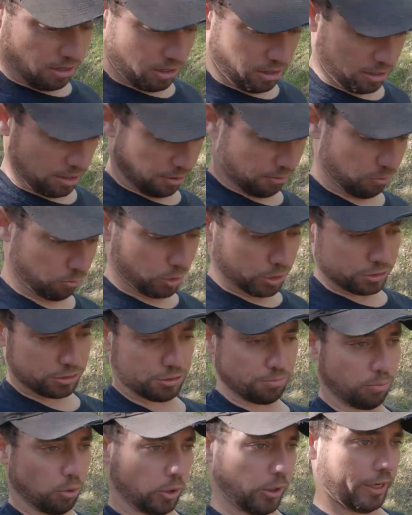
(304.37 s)
on what
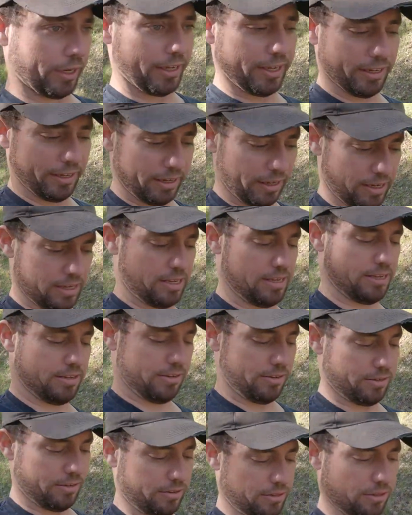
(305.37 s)
to bring,
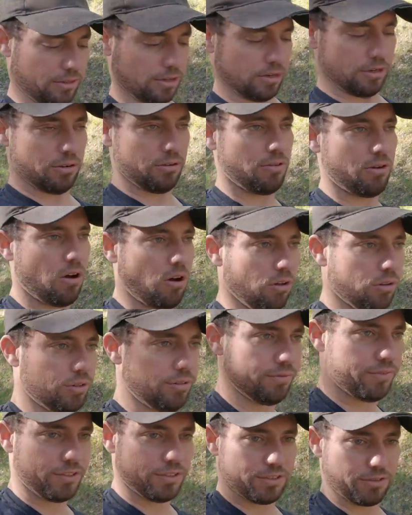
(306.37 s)
and you know,
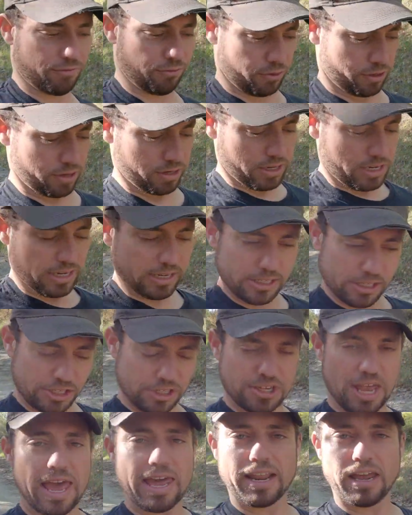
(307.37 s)
all of the different
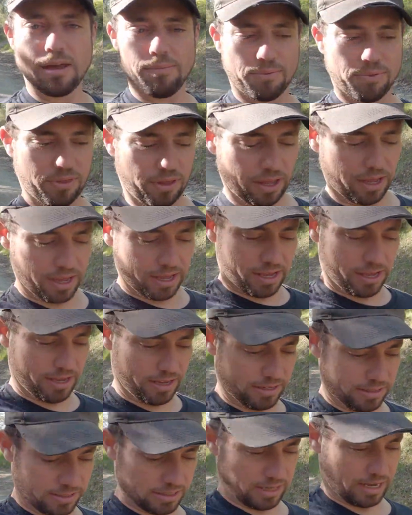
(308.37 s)
setup
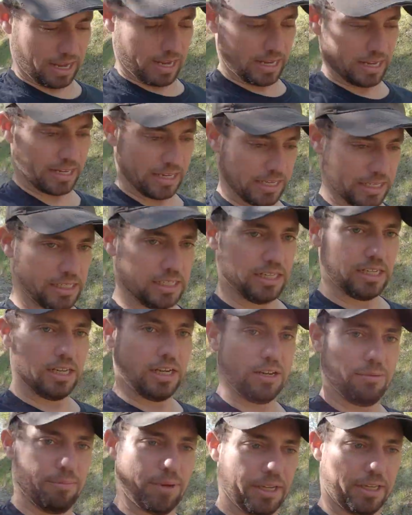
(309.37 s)
things and
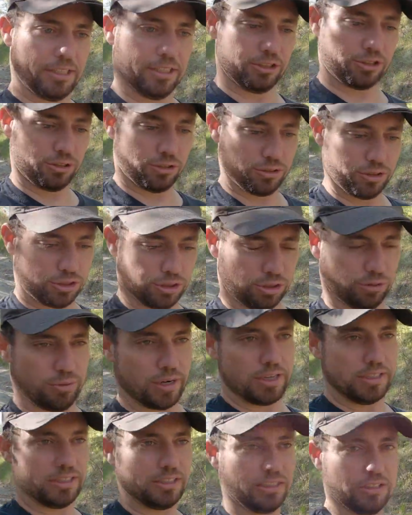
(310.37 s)
making sure that you're
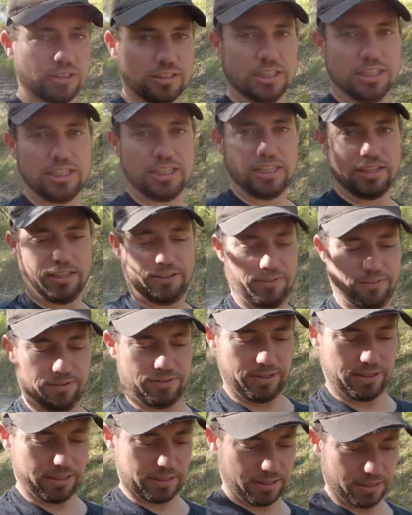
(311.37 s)
ready to
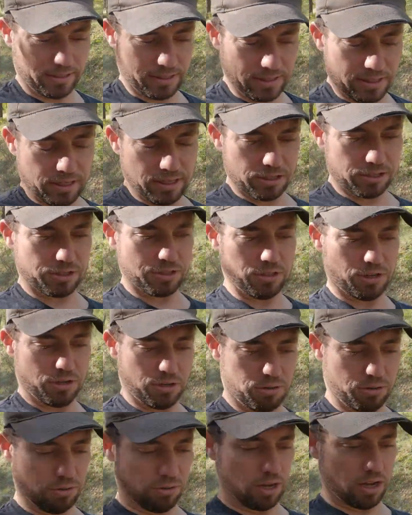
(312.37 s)
leave.
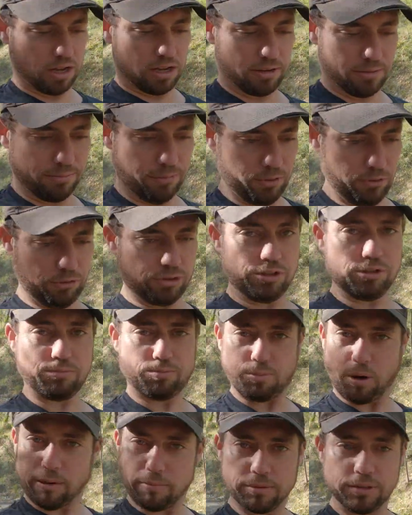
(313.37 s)
So you
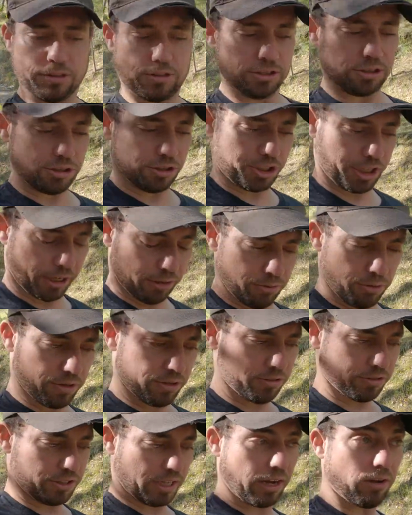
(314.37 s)
should probably just check one
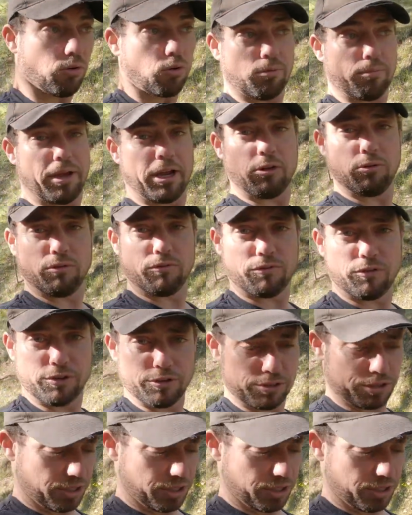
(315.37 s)
of those out or make one for